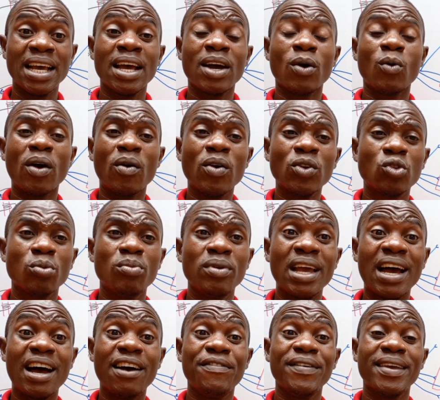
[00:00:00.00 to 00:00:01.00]
We are going to be
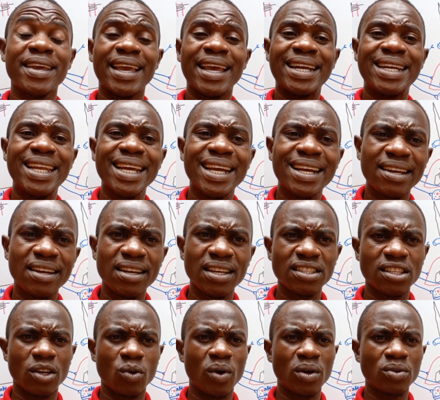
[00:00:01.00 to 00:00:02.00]
having a decrease
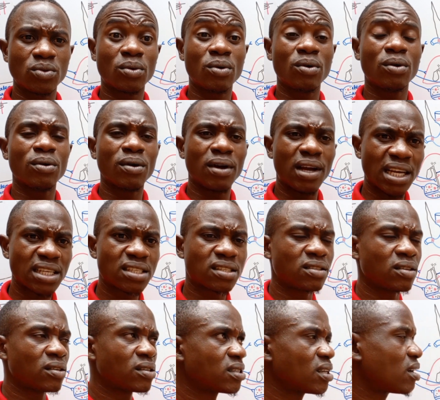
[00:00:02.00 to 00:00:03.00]
in what we call
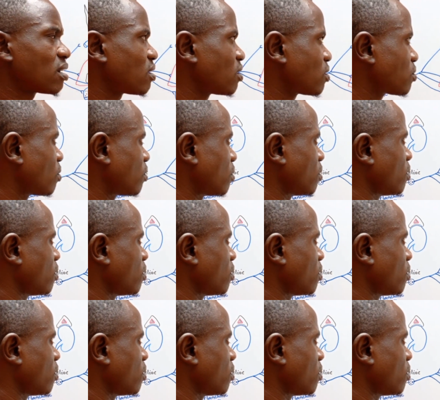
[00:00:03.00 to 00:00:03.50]
gastric secretion.